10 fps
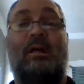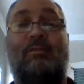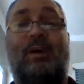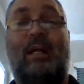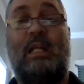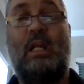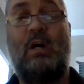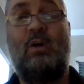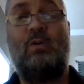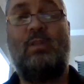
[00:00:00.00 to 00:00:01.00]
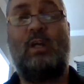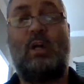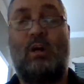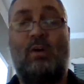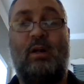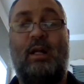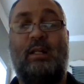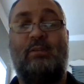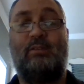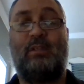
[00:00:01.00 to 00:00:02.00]
If I know the current
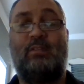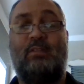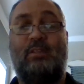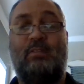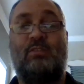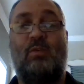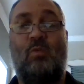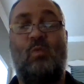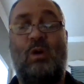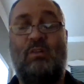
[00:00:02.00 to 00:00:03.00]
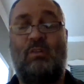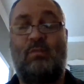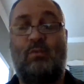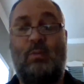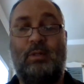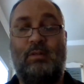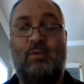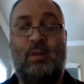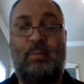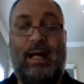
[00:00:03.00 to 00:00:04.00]
and the resistance, what's the formula
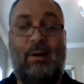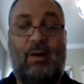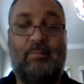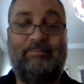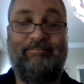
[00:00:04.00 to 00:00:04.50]
for the power?